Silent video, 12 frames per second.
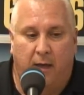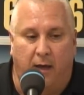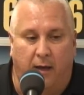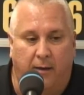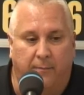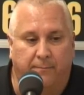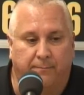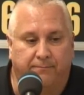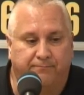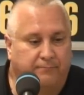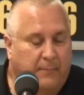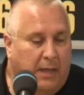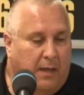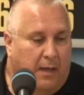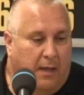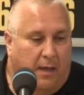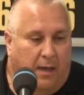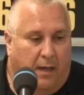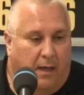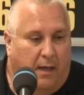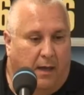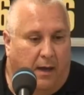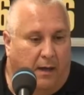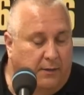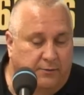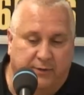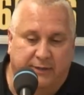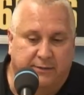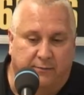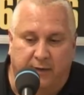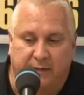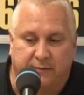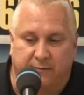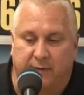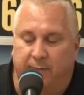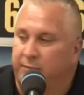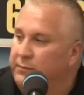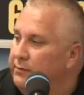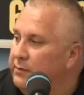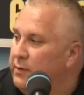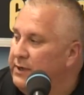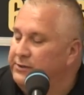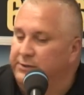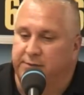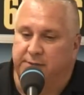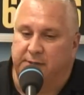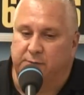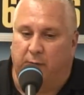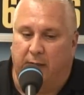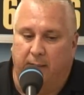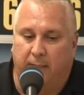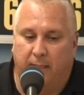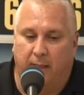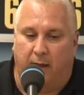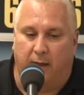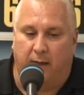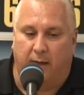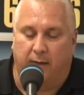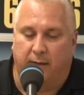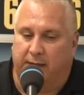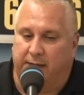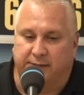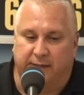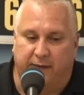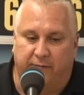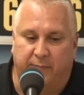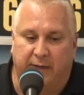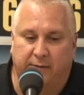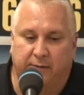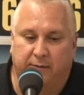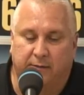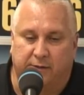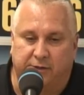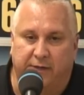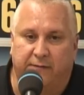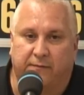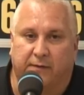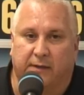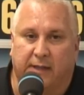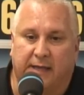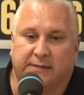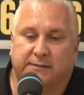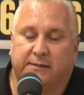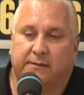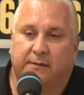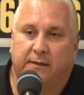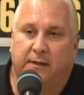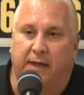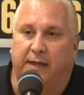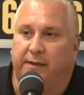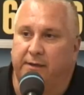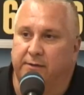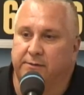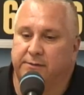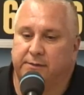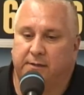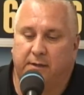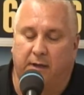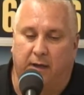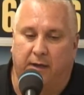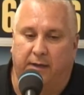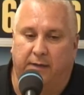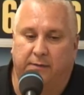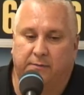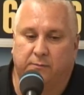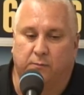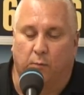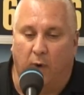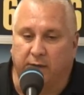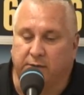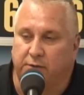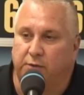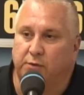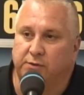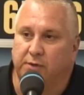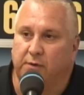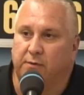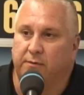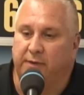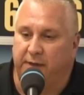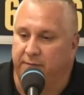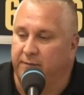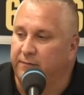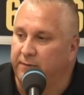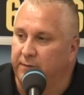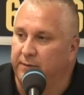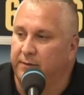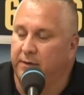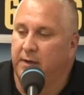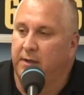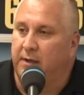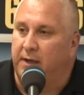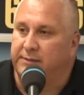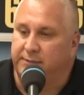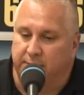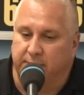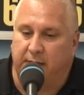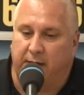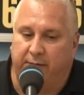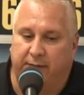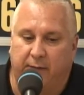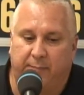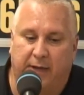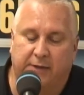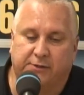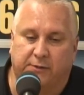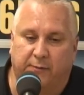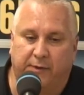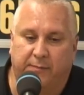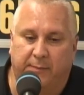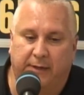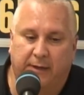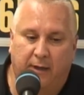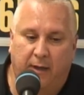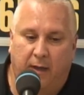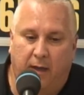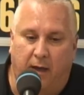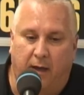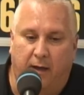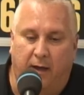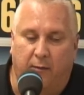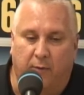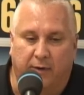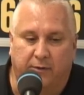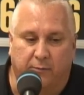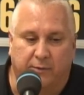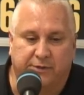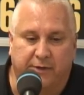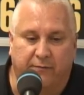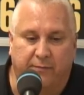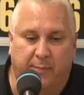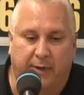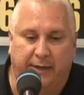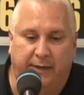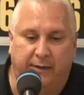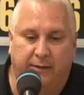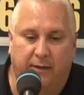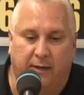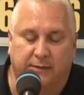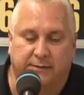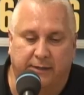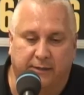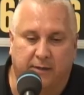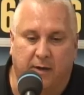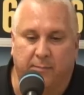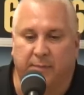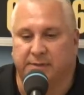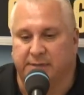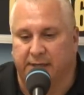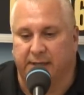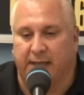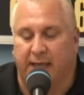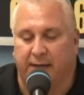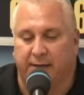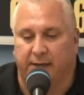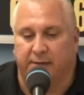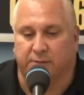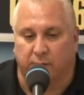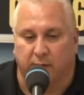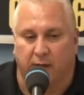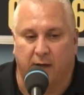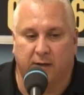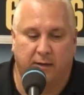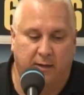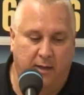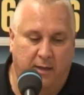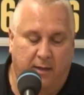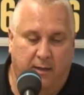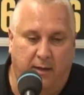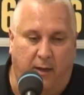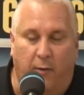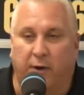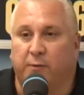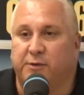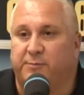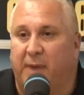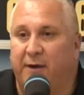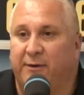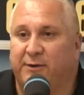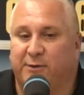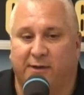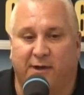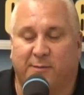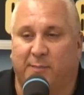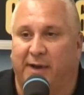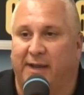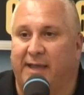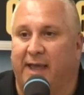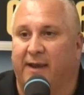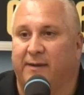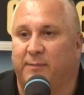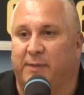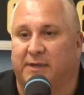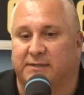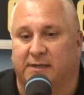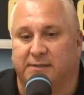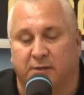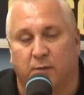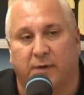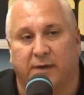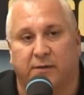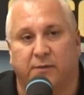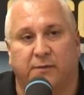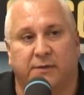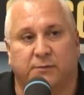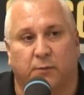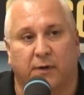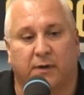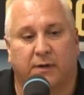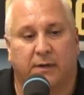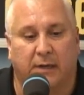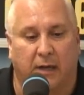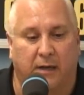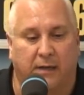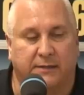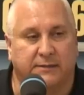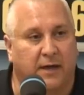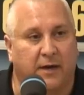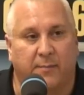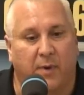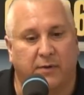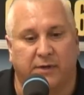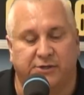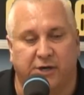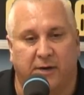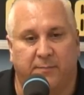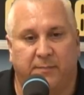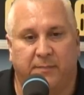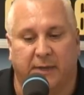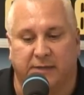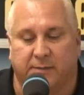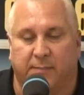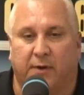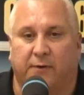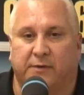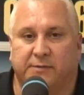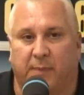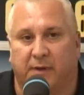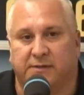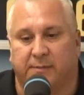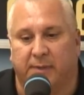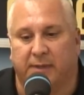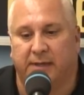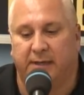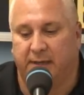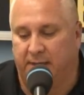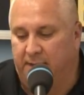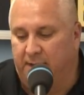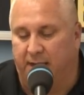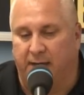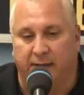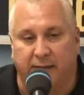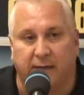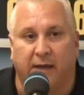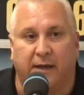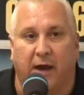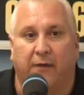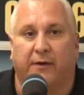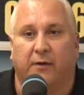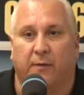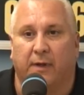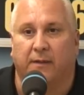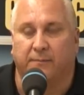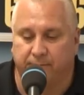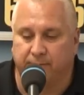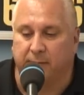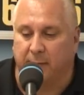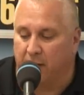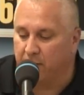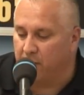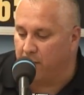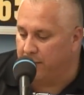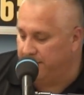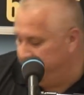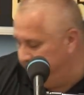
Um, I'll address the rest of them through the questions as well. Uh, like I said, I've been the chief for the last eight years. I want to do so even further. I still carry that passion with me. Uh, I want to wish everybody, as the incumbents and the candidates, good luck. I want to wish Barry good luck, but I can't because I still want to do this work. Uh, it's not about a job, it's about a responsibility, and I think I carry it well. Bien go.